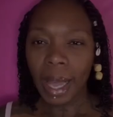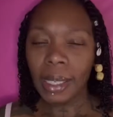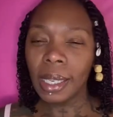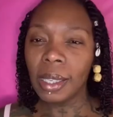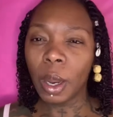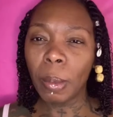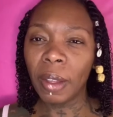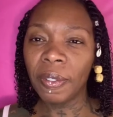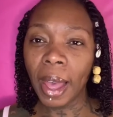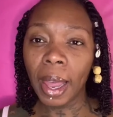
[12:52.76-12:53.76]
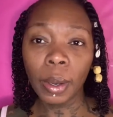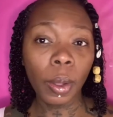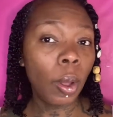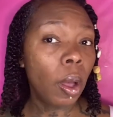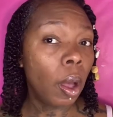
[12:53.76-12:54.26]
These are my
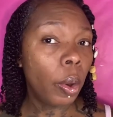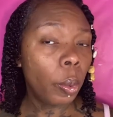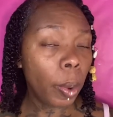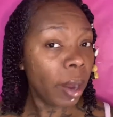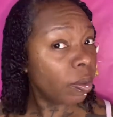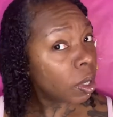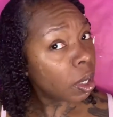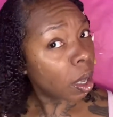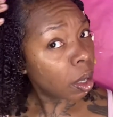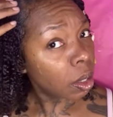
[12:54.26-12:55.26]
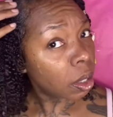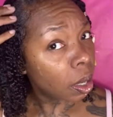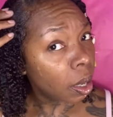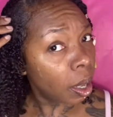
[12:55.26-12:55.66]
final wet results,